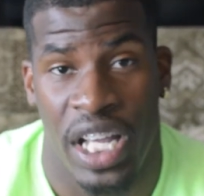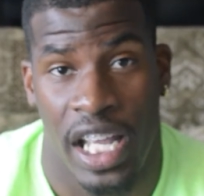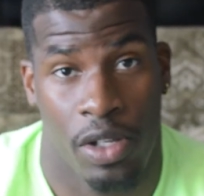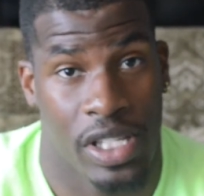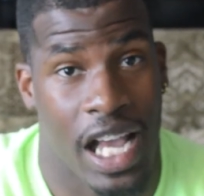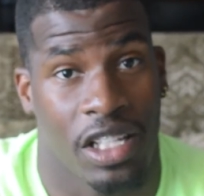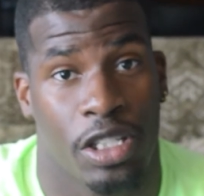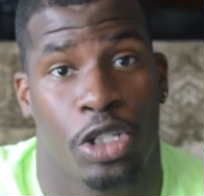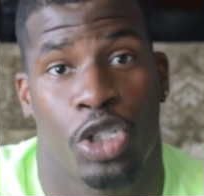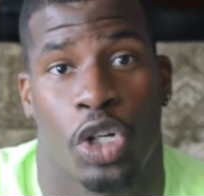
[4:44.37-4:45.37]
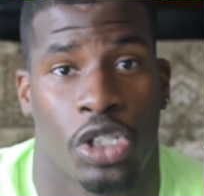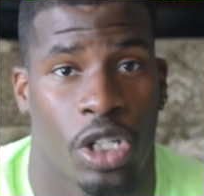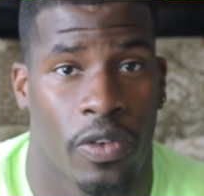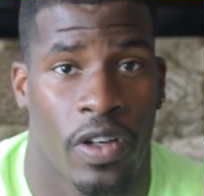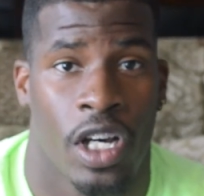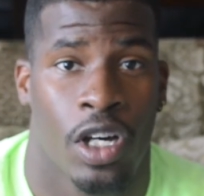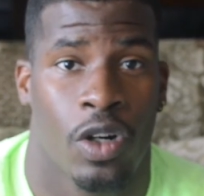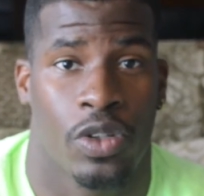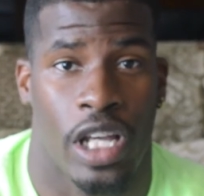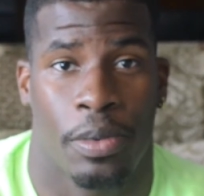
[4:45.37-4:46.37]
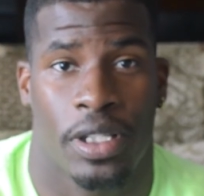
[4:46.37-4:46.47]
And it was actually Joseph who was able